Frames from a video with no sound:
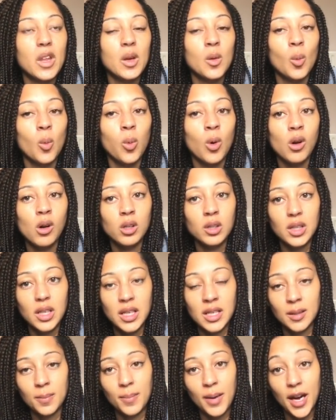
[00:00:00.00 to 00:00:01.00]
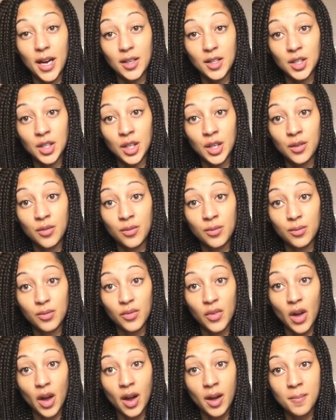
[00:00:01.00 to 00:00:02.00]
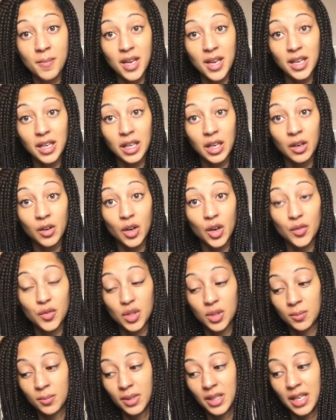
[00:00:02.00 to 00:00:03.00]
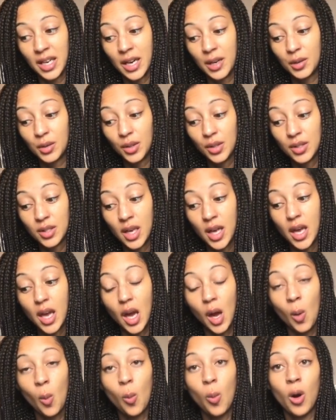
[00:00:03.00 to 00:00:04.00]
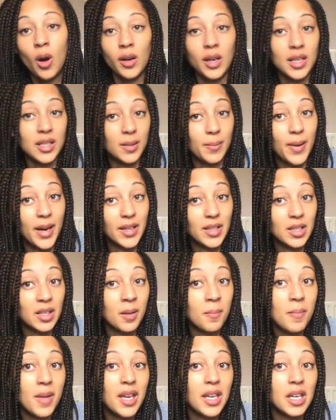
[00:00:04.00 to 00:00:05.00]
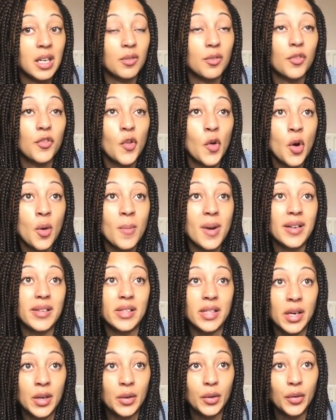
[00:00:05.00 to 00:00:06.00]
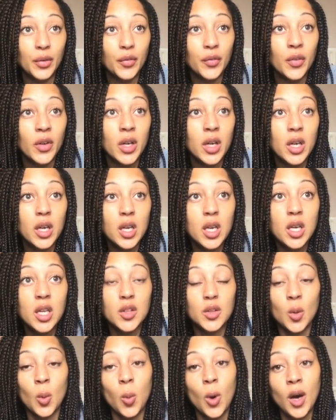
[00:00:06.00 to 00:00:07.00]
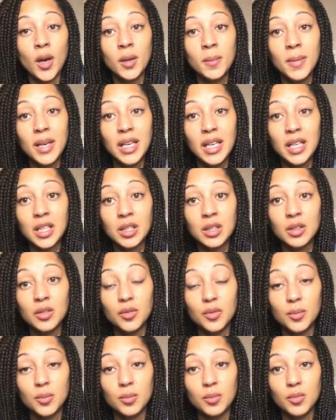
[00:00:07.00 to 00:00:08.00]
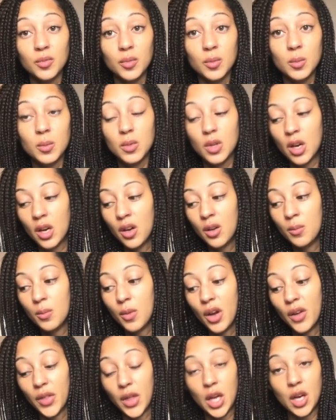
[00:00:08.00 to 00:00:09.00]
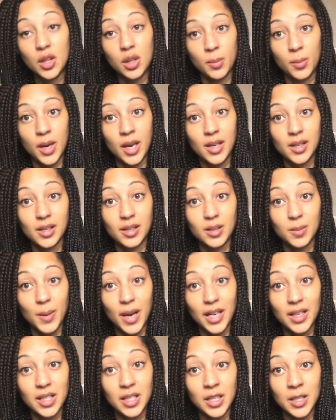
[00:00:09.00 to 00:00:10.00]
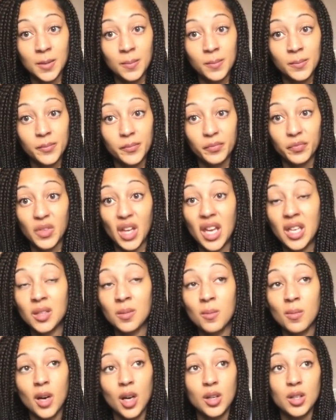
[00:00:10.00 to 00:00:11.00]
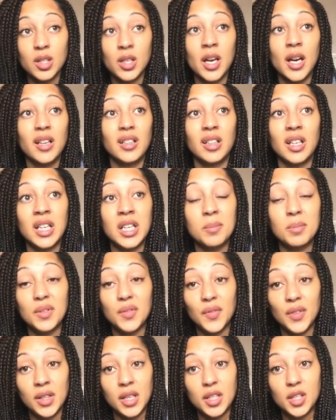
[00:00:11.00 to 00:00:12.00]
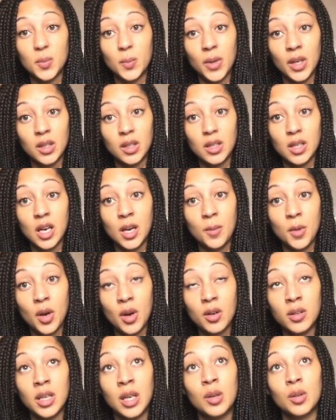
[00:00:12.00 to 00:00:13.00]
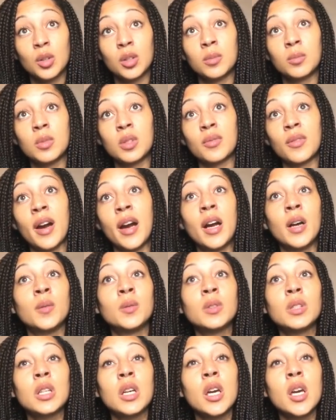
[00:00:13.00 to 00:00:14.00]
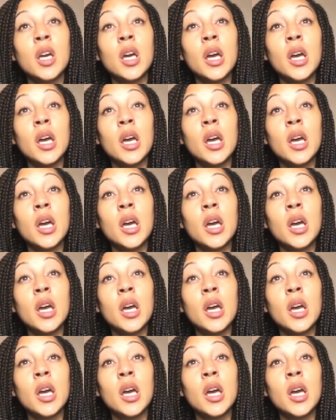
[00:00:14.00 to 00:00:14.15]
one is a pattern that I'm making of somebody else and one is a pattern I'm making for myself. The one I'm making um, the other person's pattern is most likely going to be finished by the time Yarndale comes round.